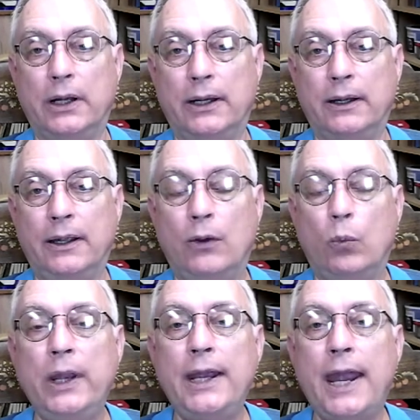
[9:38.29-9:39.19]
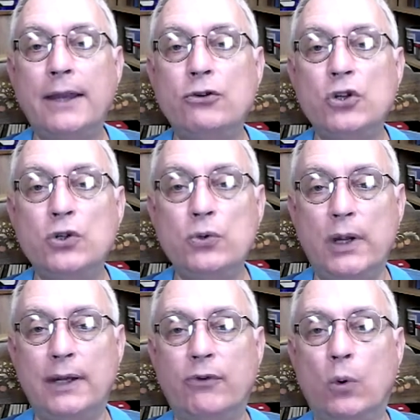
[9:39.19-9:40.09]
We can't do evil.
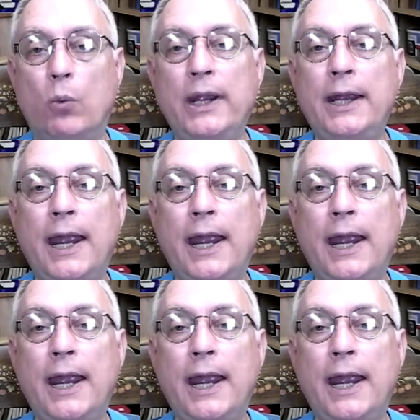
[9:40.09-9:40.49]
We can't